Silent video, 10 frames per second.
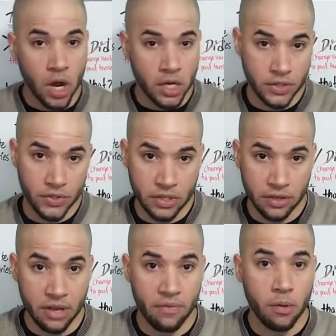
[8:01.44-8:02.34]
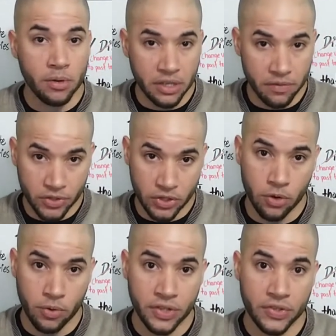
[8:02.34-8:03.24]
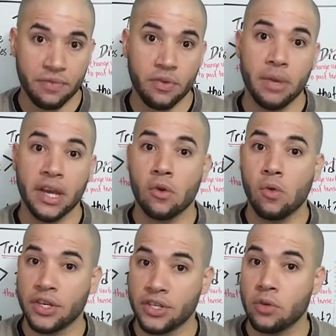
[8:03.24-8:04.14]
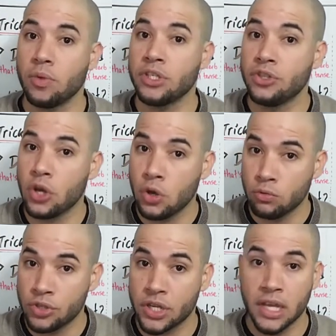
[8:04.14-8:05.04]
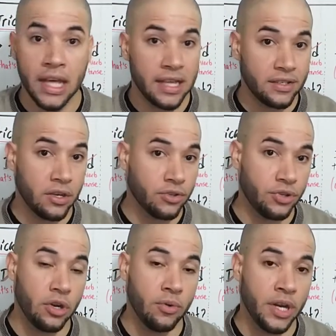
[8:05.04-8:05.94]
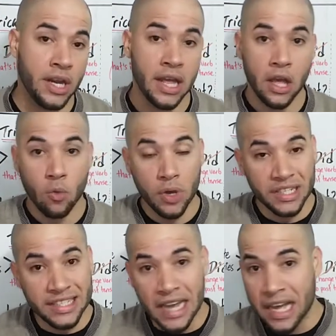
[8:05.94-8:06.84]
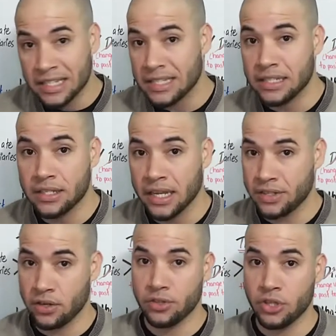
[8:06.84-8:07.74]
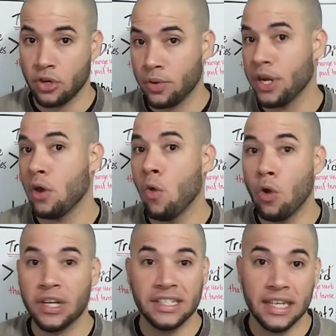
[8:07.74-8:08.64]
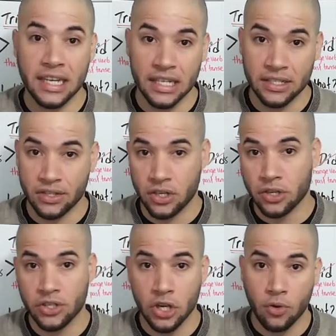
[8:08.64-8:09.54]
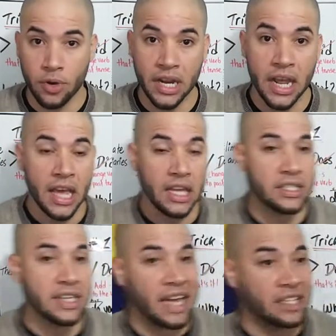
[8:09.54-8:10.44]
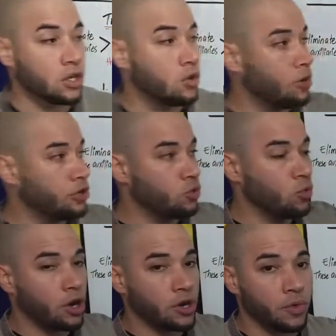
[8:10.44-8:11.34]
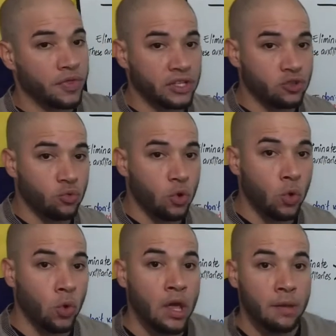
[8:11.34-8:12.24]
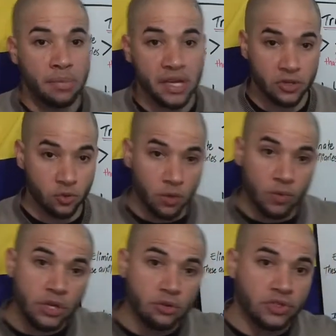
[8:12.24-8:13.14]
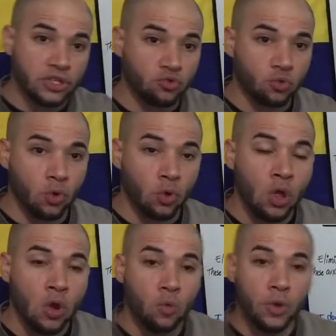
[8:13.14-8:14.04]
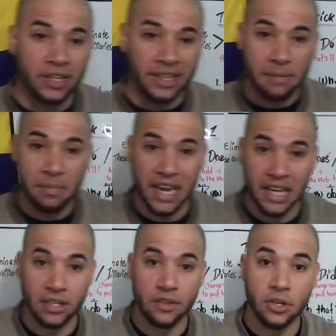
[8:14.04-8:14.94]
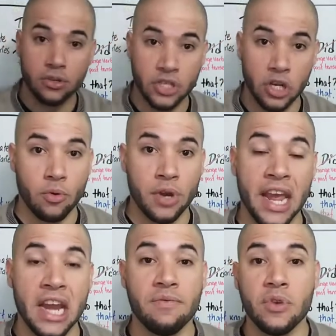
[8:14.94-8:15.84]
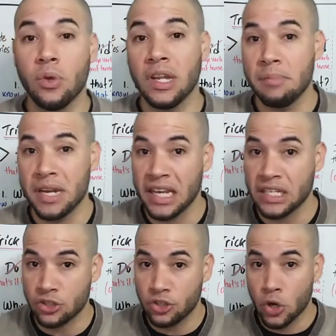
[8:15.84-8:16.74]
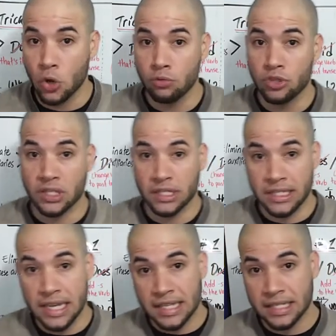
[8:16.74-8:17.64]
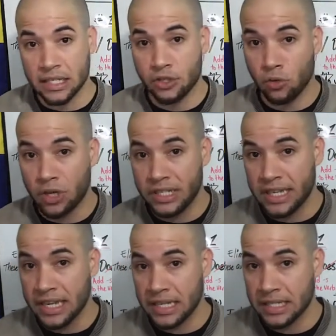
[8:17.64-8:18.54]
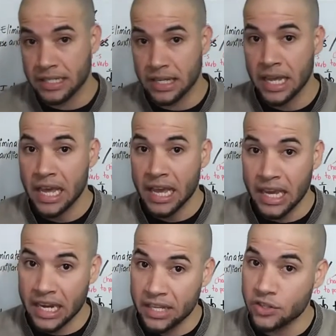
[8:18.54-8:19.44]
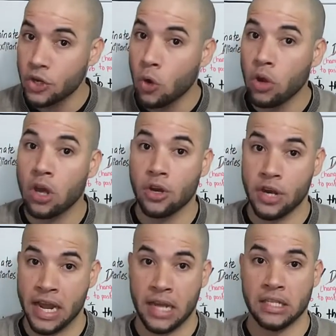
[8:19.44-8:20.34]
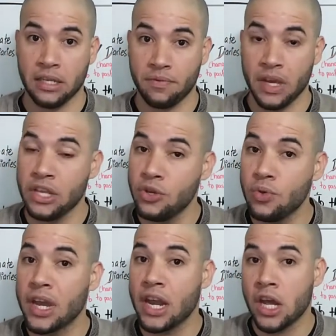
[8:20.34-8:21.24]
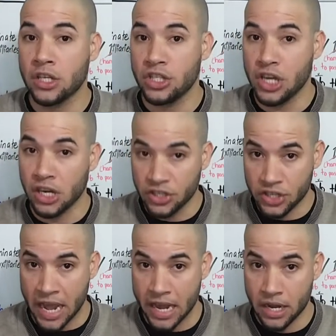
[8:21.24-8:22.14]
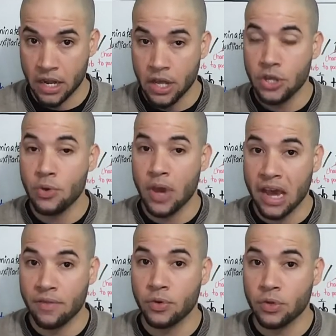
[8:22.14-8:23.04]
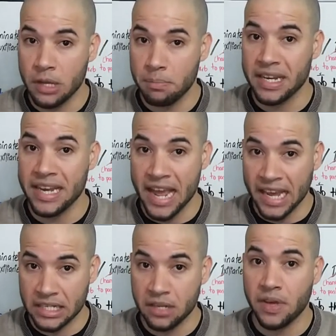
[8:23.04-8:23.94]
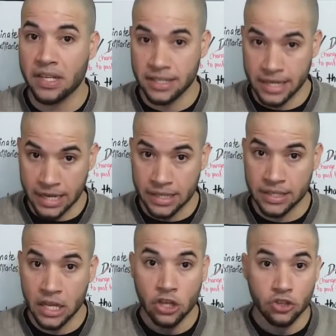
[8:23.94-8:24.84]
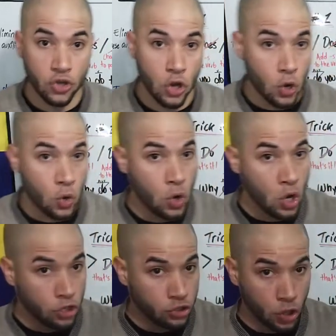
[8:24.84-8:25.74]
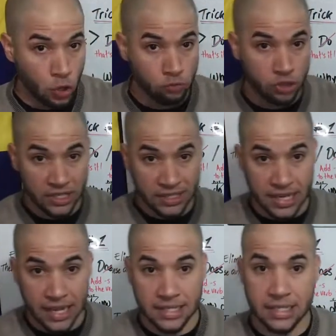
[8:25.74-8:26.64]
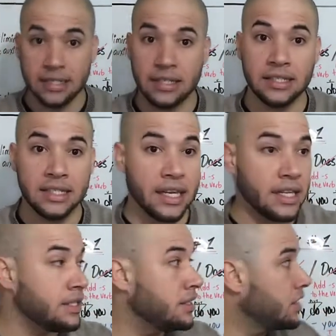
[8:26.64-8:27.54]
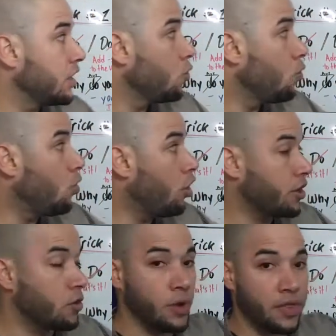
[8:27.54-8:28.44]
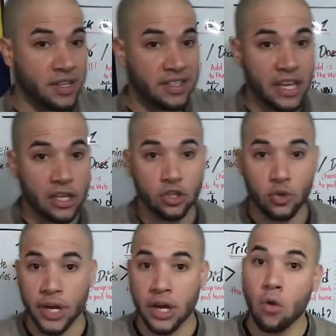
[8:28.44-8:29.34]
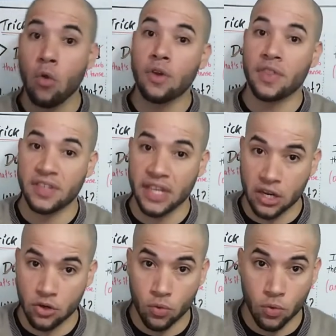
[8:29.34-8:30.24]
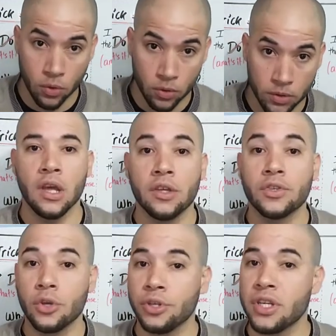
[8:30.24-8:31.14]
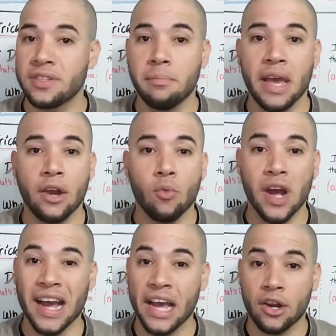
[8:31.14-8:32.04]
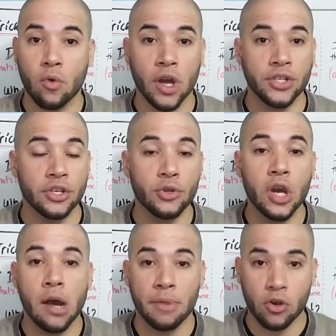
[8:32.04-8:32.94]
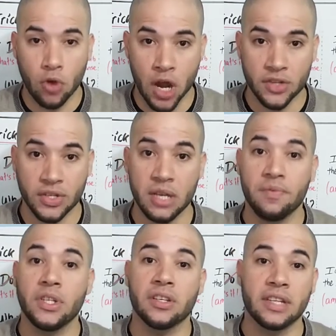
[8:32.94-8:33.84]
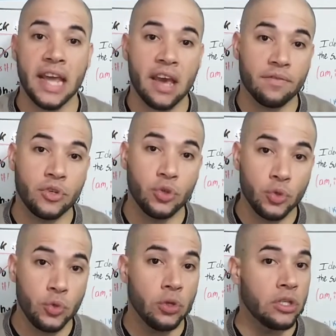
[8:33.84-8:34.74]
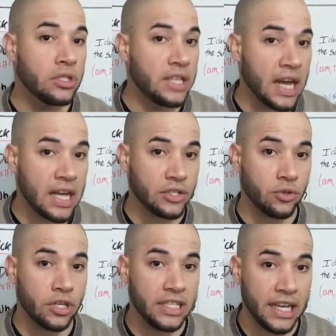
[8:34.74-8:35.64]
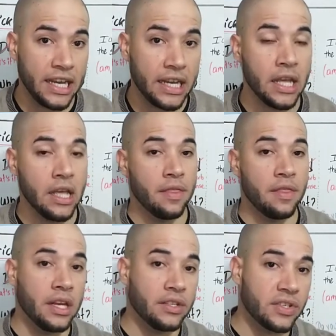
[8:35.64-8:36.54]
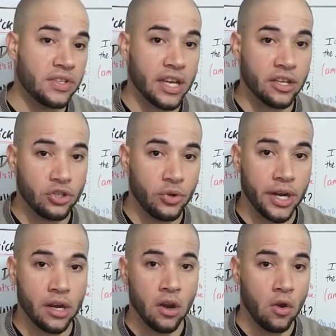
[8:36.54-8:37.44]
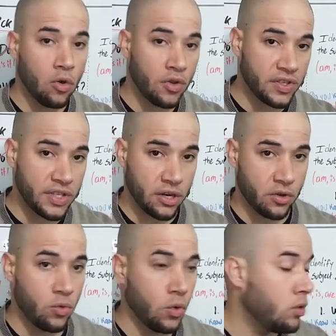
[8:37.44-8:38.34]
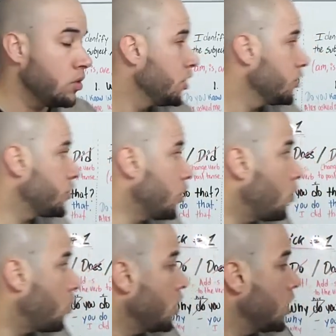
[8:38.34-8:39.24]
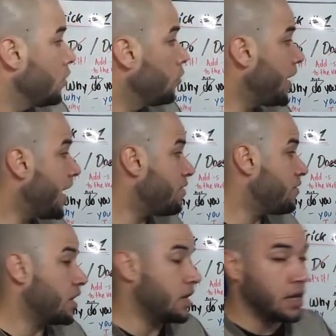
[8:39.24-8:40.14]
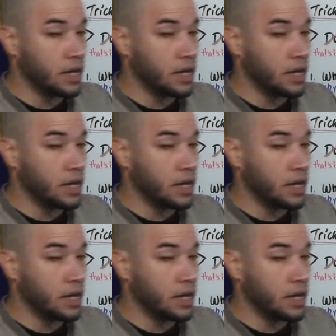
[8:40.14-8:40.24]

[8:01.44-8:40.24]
ones, the affirmative auxiliaries. If you make a question with don't as an auxiliary, with doesn't as an auxiliary, or didn't as an auxiliary, it's not going to work with this rule. Because when we use this rule, we eliminate the auxiliary. And if you eliminate don't, doesn't, or didn't, it is no longer negative, and you cannot change that. You have to keep it negative as it is. So don't, doesn't, and didn't work with the second trick or the second rule. So it doesn't matter what kind of question you come across. If it doesn't have do, does, or did, then it's the second trick or the second rule. So we have